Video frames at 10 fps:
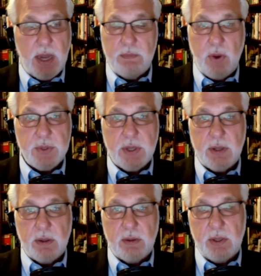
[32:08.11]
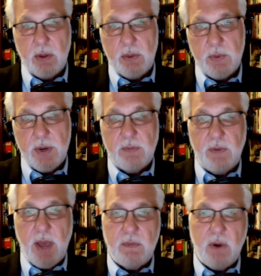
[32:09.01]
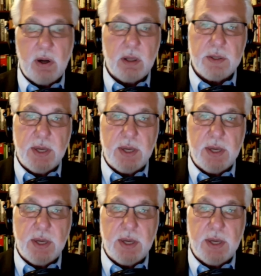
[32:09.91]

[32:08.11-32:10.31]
I'm posting, 3 to 5 articles